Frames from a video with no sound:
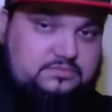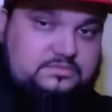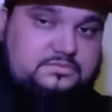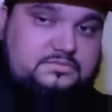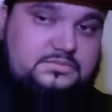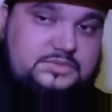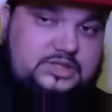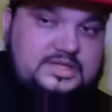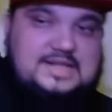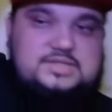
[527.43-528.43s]
That's what
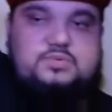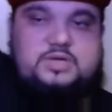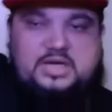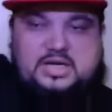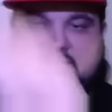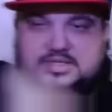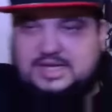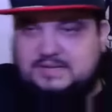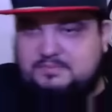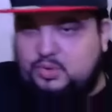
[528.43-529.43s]
uh, Tech Boy
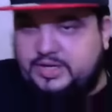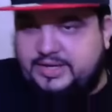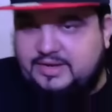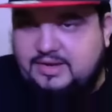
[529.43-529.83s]
14